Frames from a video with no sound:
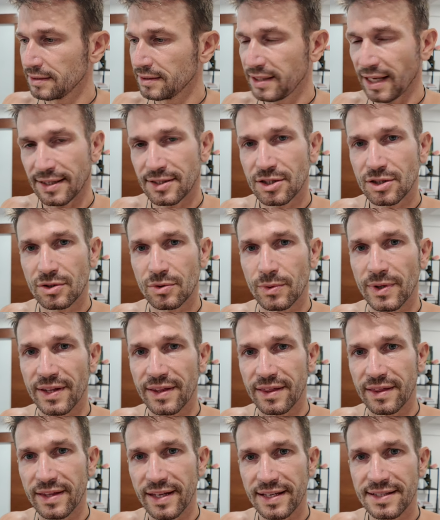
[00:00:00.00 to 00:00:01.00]
touched with
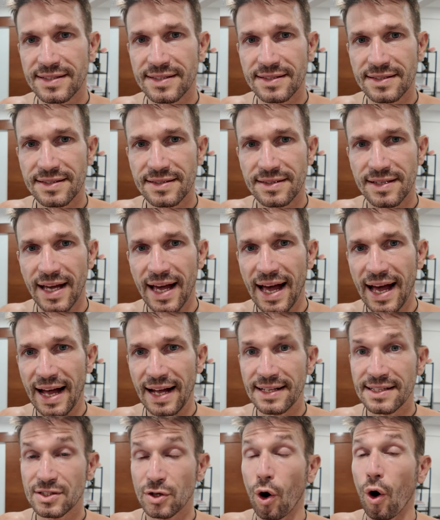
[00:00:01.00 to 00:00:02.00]
these
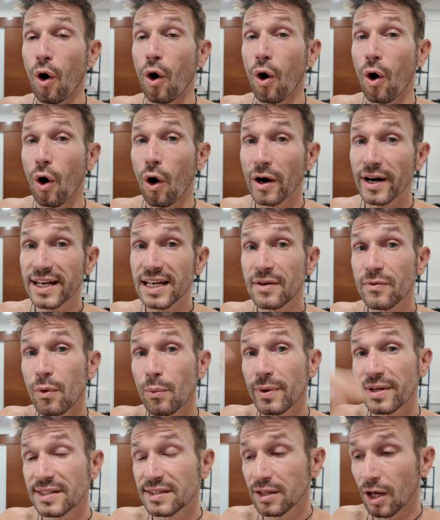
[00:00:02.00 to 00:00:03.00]
hands, or even
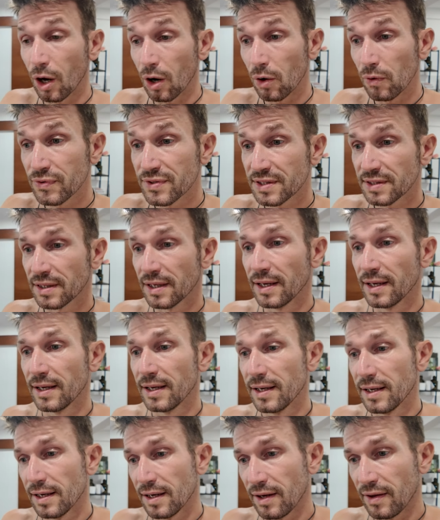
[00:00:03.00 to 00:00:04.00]
with gloves,
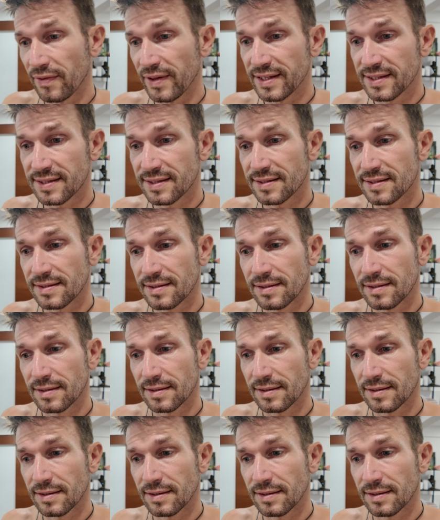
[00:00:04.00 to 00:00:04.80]
this